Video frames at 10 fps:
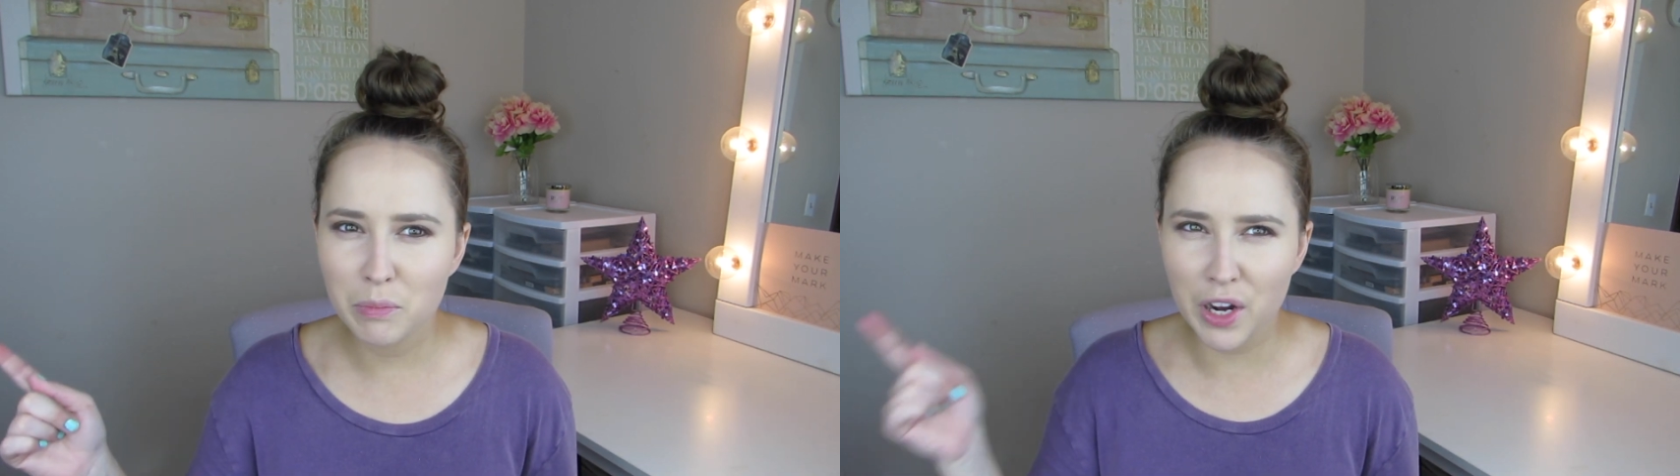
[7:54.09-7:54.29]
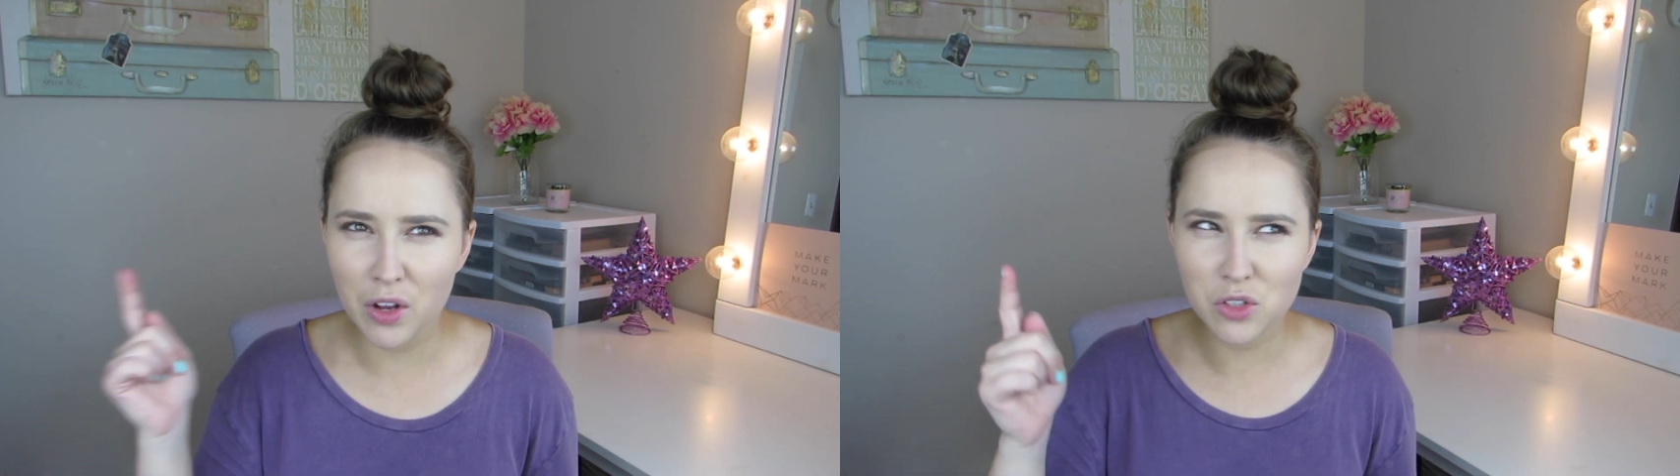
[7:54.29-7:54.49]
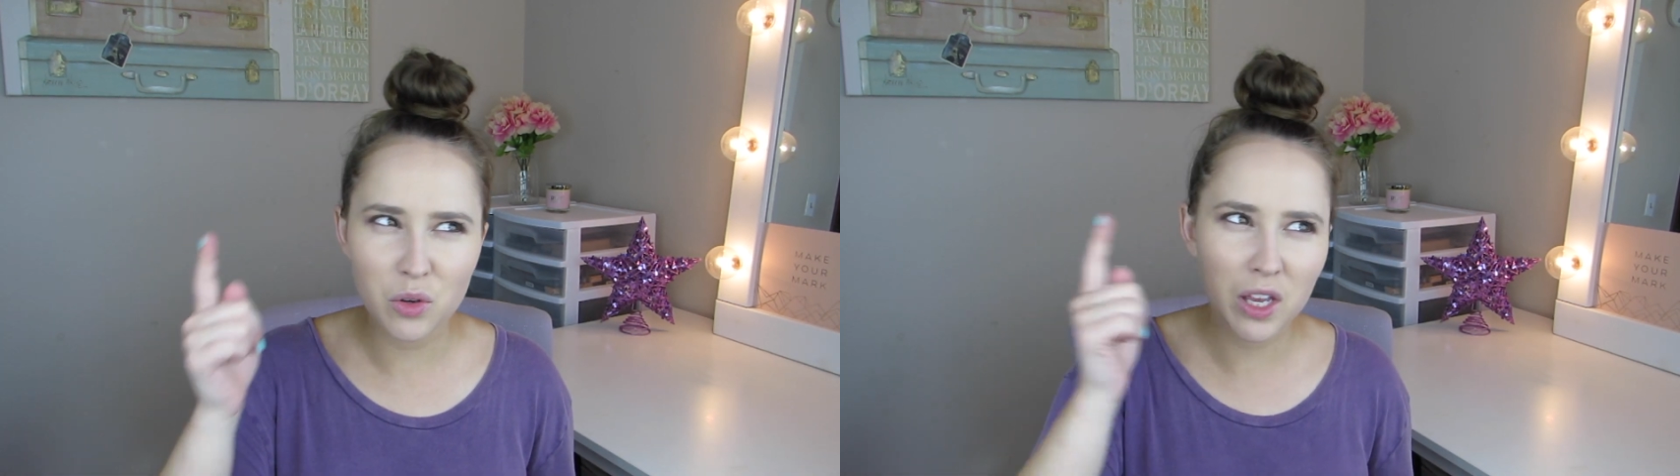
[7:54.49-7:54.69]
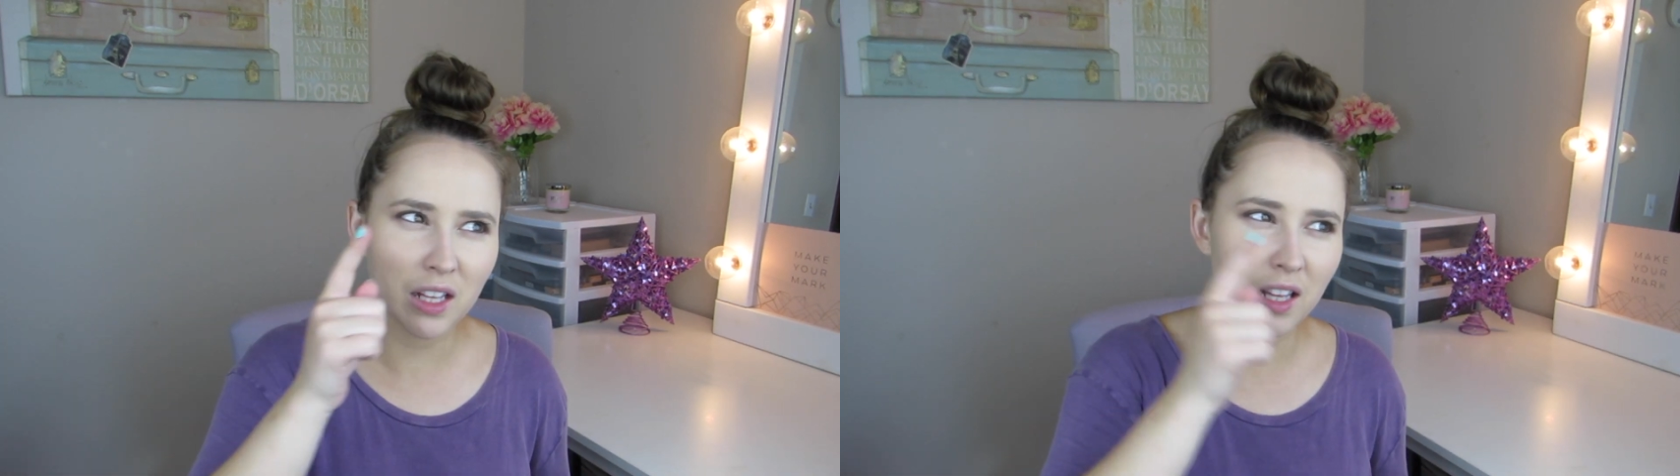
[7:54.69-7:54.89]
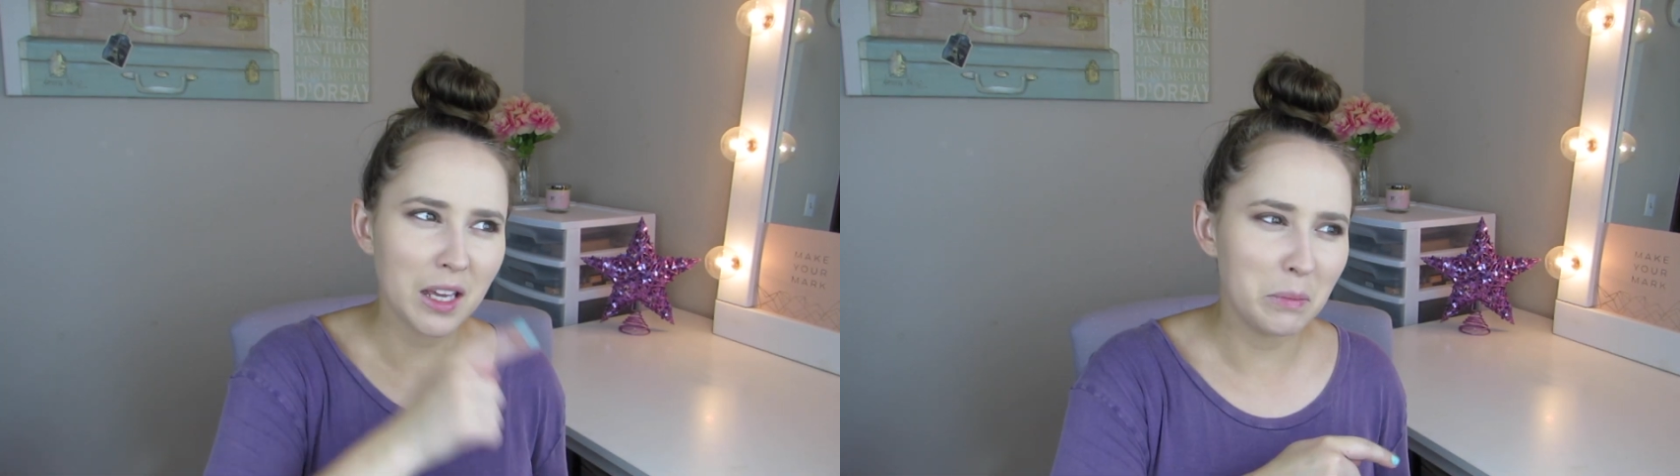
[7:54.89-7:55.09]
but I also
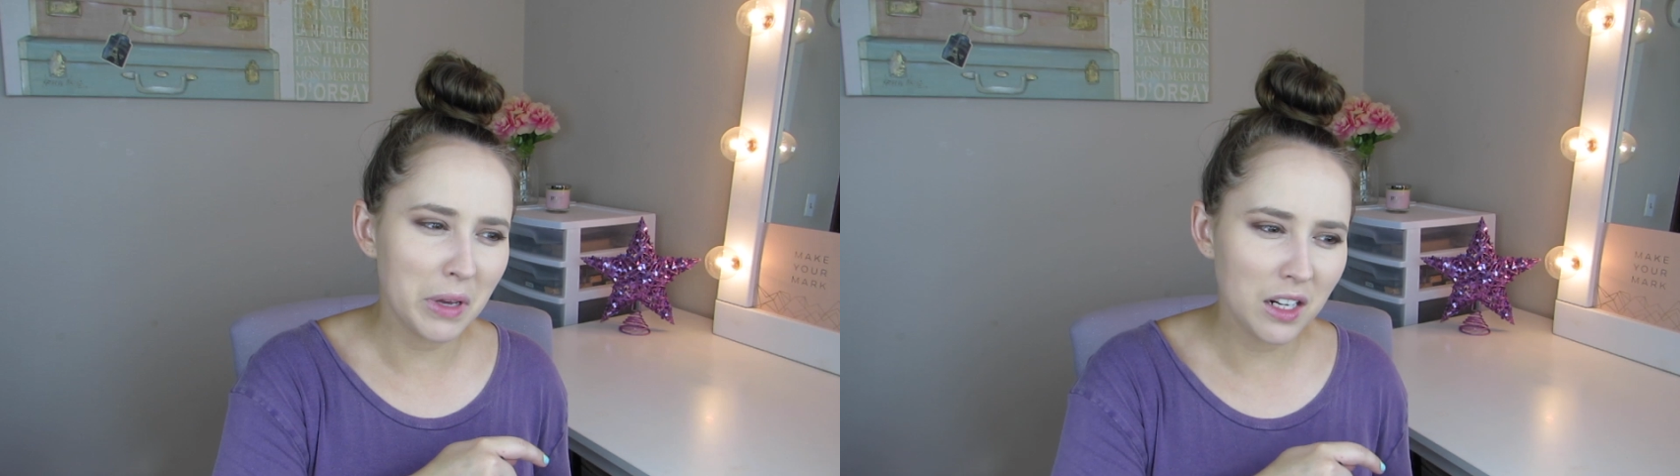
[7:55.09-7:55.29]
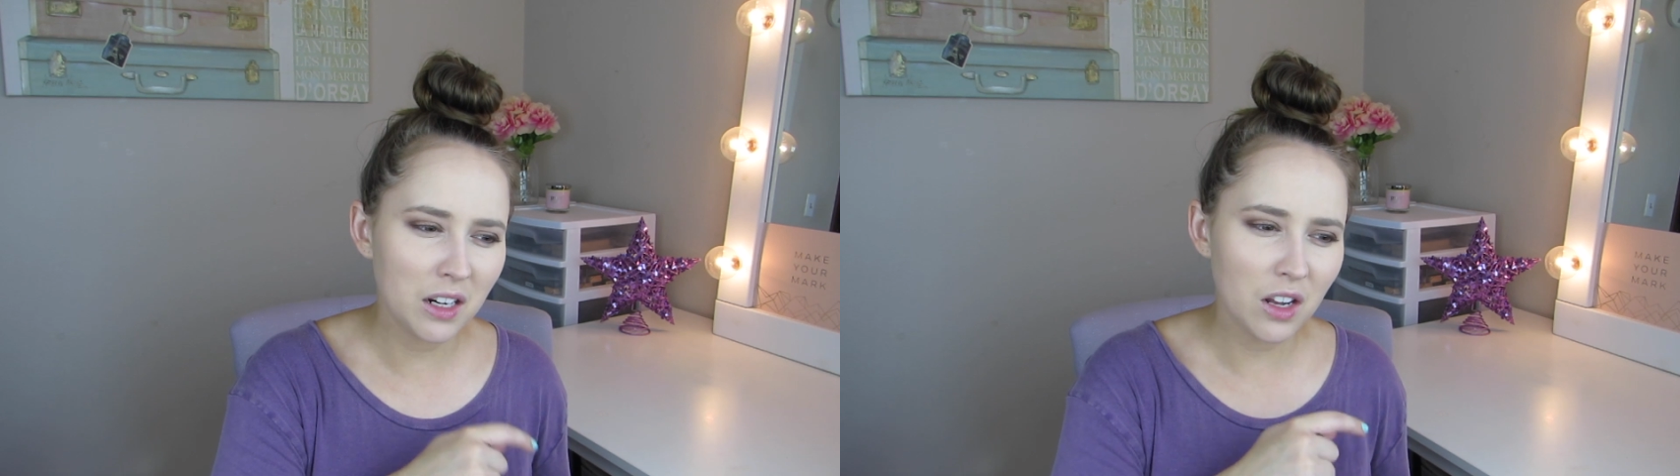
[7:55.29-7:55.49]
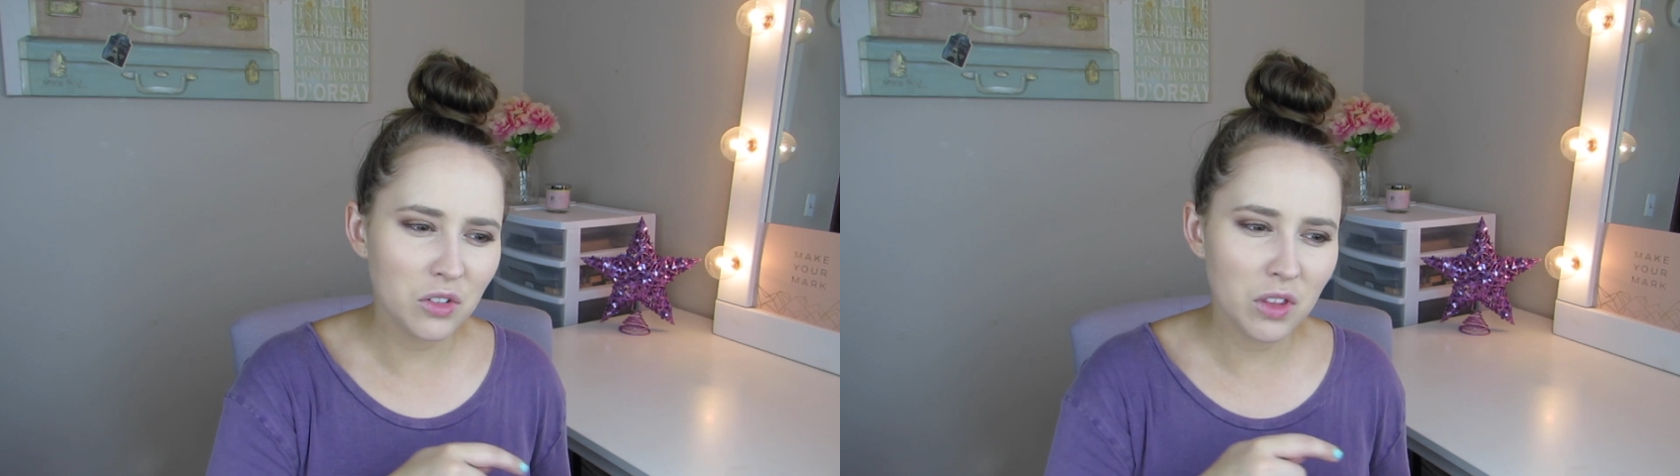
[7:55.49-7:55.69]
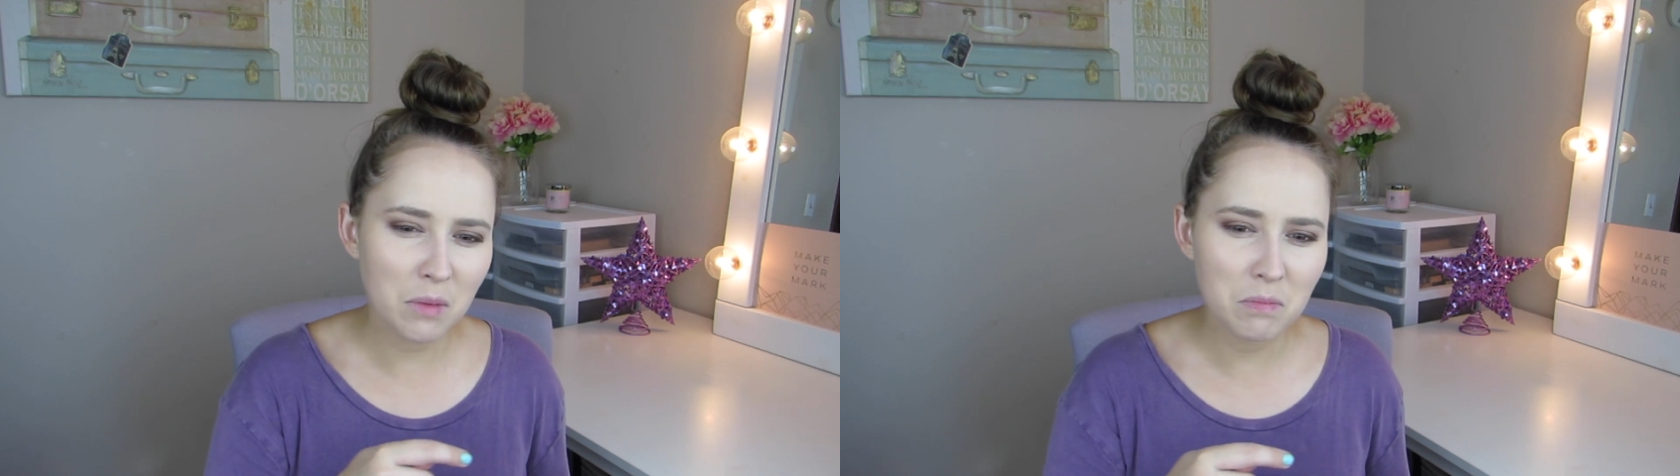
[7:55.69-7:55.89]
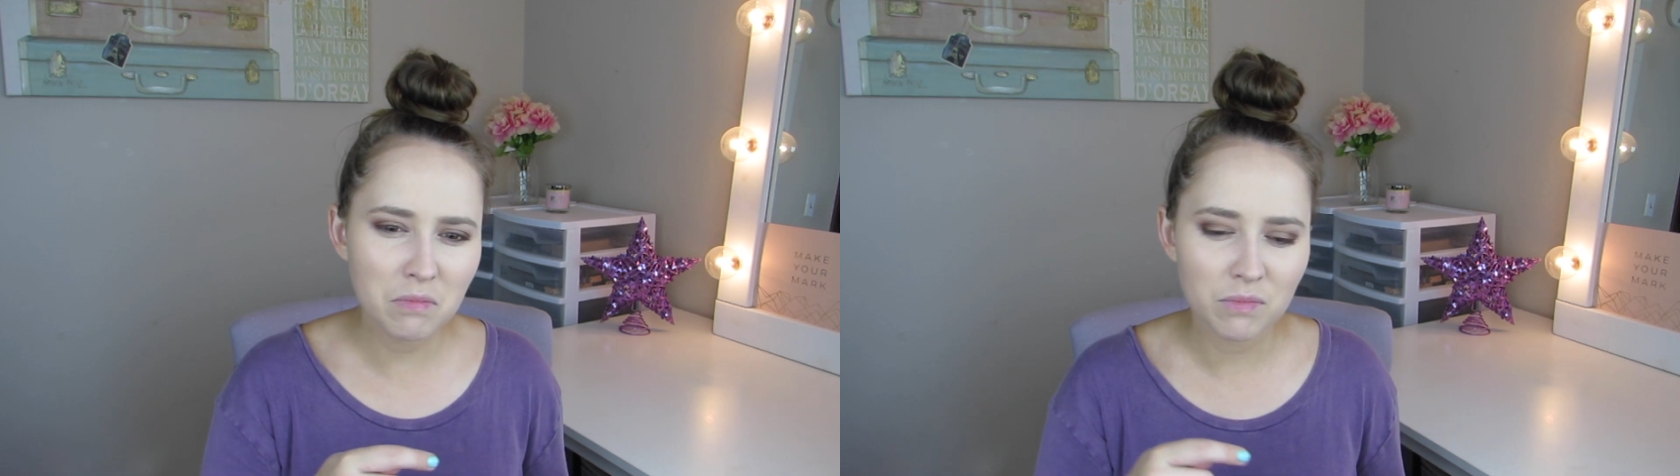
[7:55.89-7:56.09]
can't lay in bed and not do
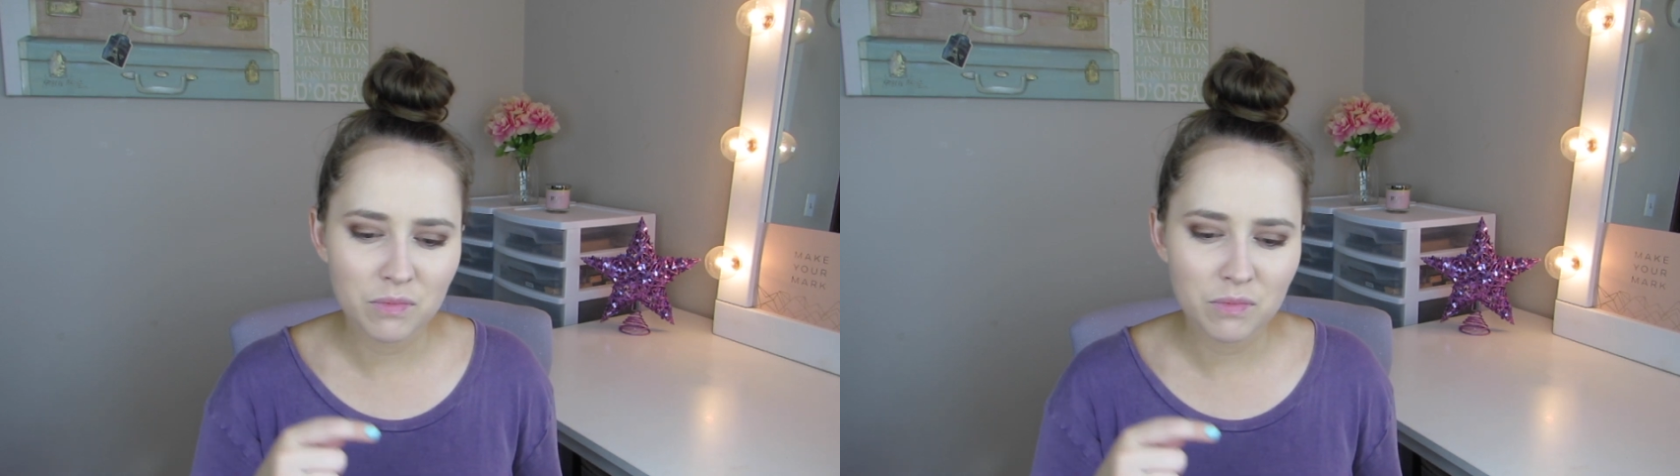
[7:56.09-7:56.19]
them.